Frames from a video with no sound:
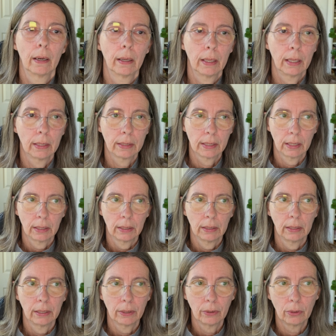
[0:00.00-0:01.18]
It's a
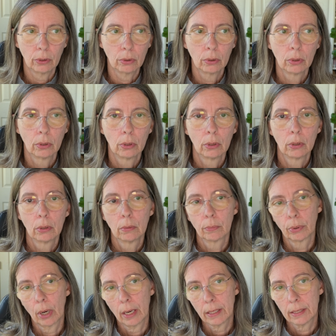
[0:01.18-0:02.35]
little
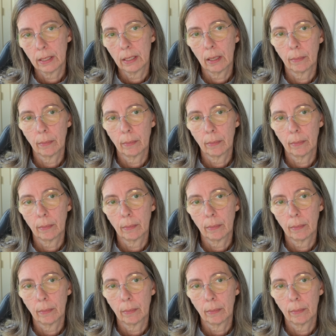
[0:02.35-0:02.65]
pricey.